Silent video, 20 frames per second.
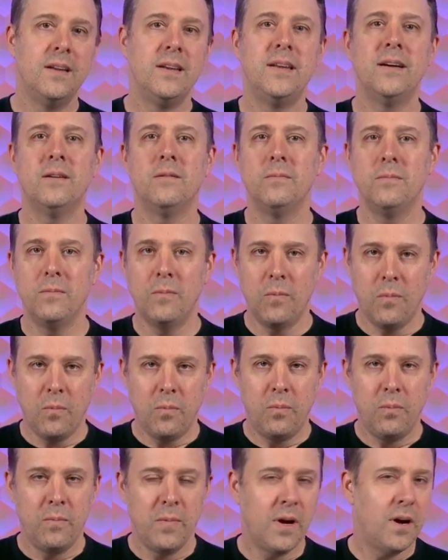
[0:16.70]
Now,
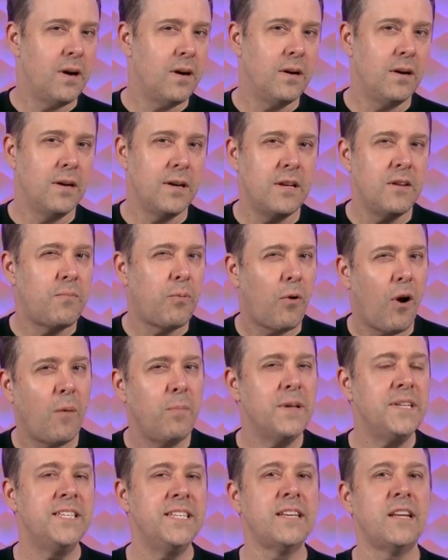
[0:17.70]
you've
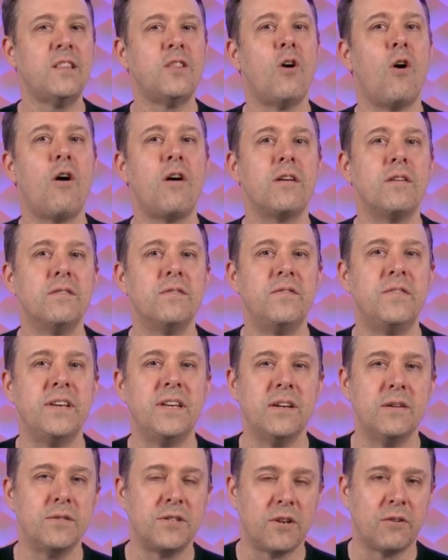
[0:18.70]
probably seen a lot of
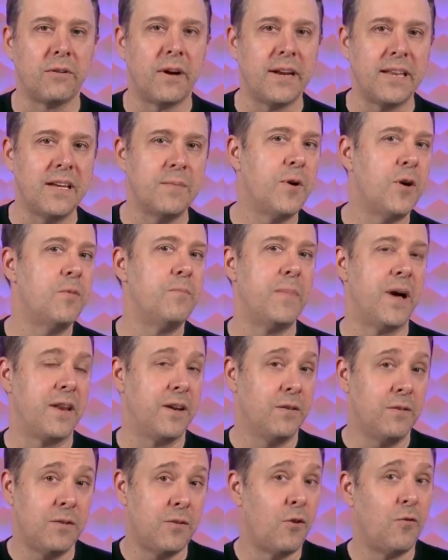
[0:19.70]
videos already about
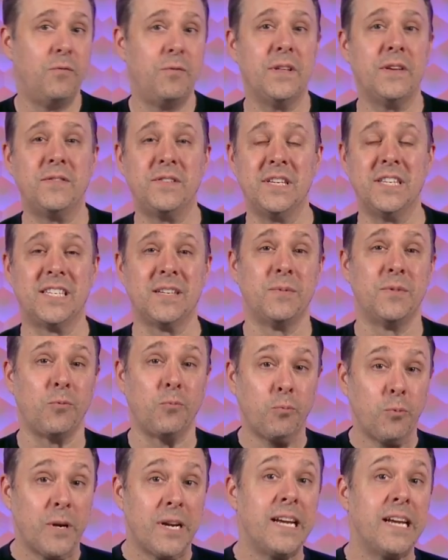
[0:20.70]
Meadow and hopefully you've seen some of the
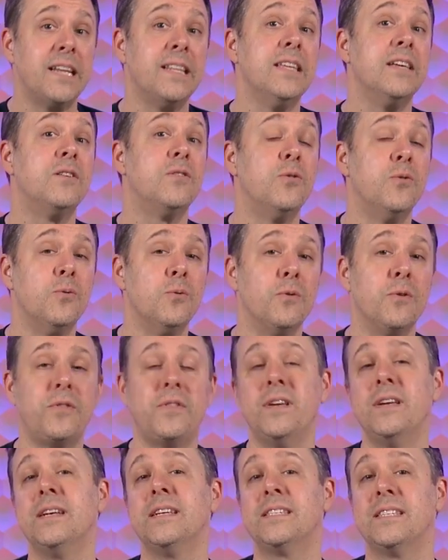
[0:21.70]
really cool
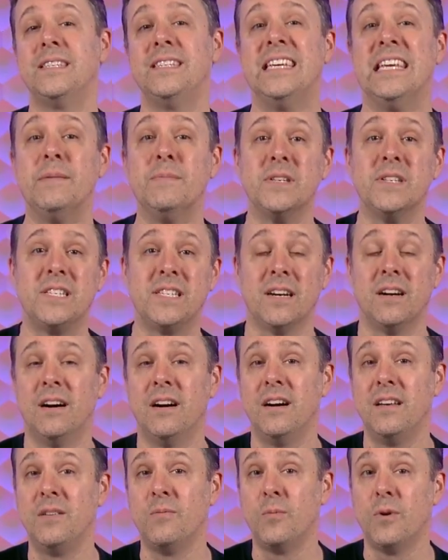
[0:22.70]
things the team has
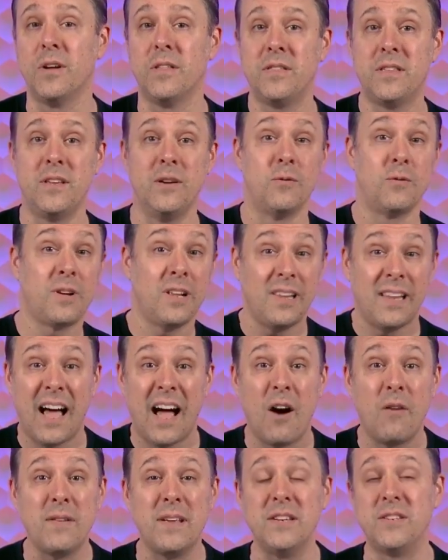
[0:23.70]
done with you know,
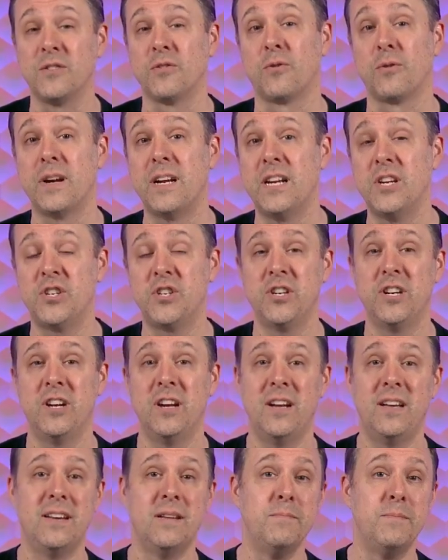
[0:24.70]
cloud
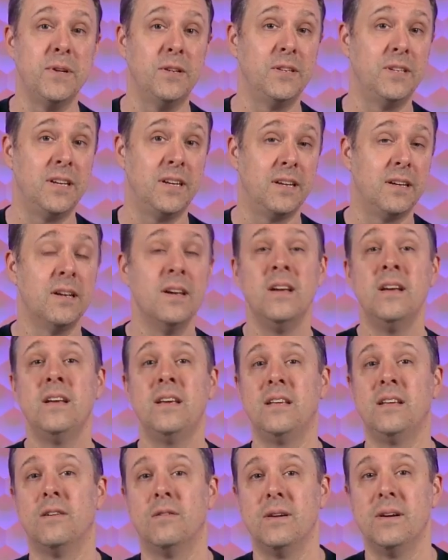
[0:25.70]
integration and building
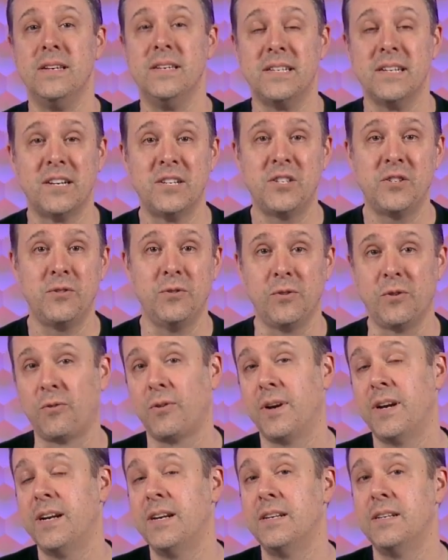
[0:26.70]
you know, industrial
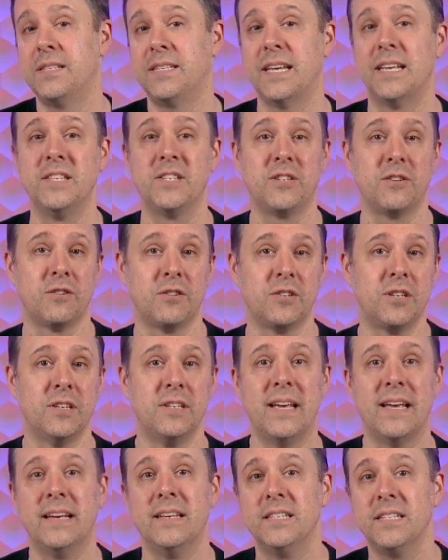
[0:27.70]
grade sensors and,
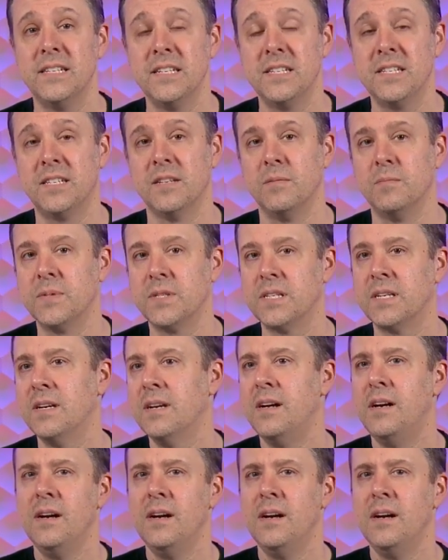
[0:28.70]
and systems.